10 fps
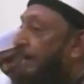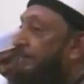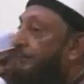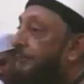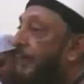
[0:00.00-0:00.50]

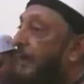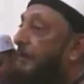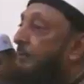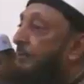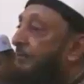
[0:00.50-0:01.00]
And so
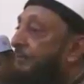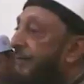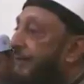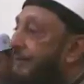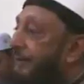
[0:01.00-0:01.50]
now the
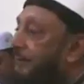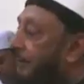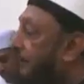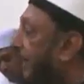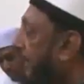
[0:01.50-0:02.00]
state is
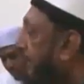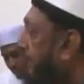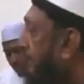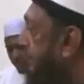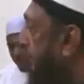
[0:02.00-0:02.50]

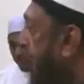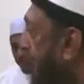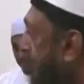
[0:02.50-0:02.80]
obliged to